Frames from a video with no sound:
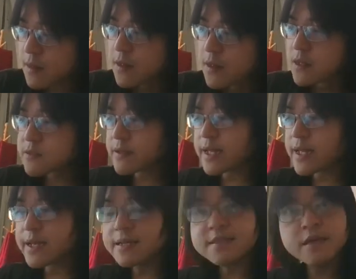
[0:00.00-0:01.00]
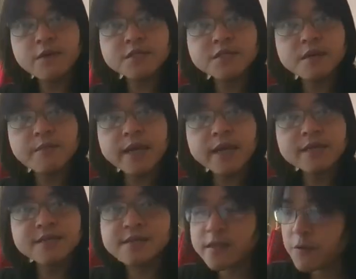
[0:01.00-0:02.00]
So I take this equation minus this
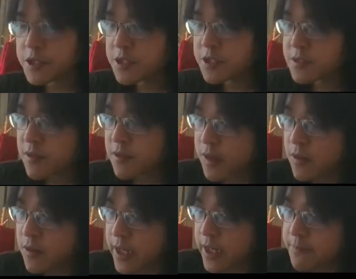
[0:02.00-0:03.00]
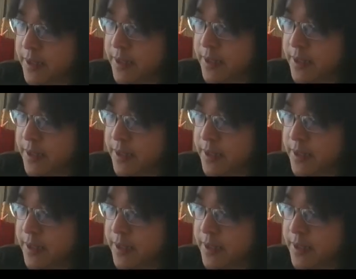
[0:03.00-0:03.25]
equation. So I got ABE